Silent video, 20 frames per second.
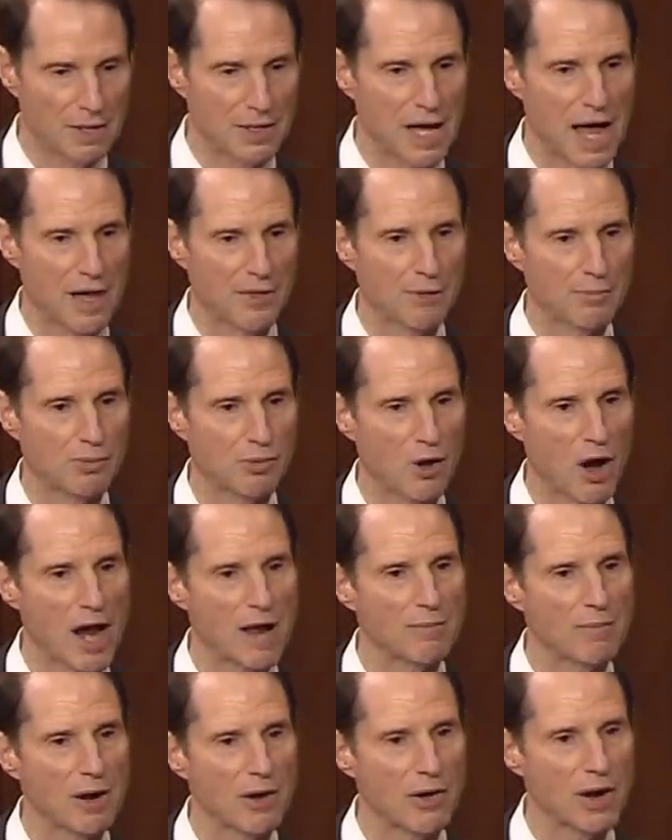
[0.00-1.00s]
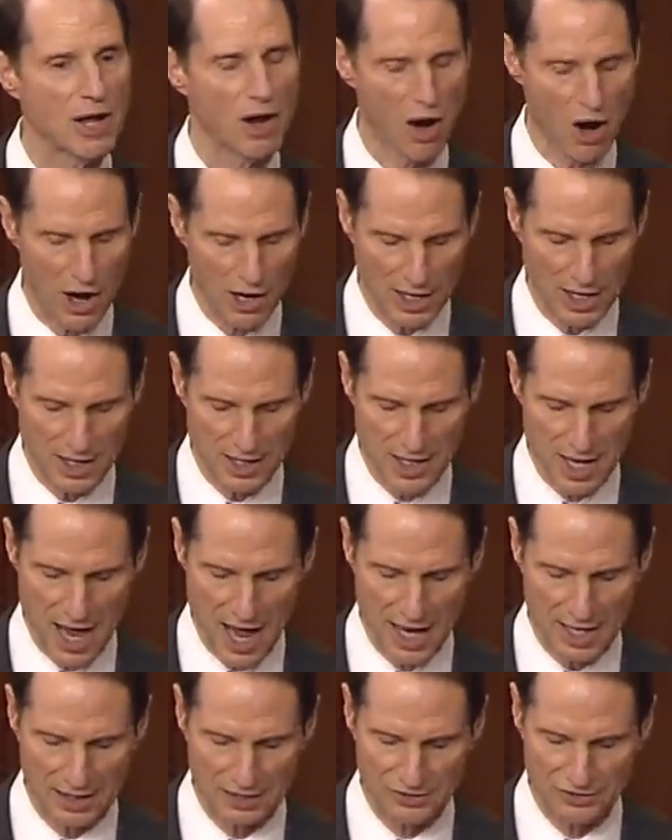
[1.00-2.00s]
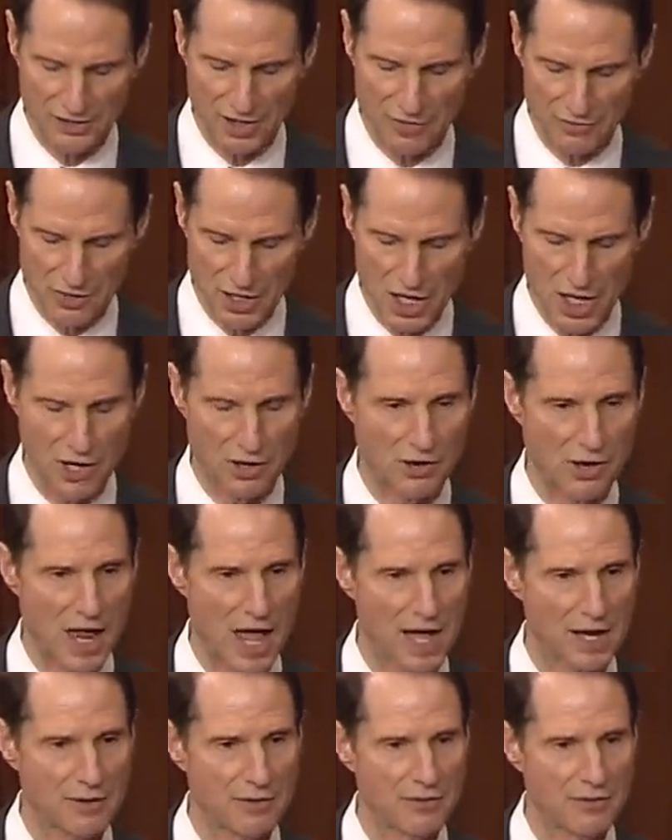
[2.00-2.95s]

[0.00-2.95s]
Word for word: Now, the primary architects of the internet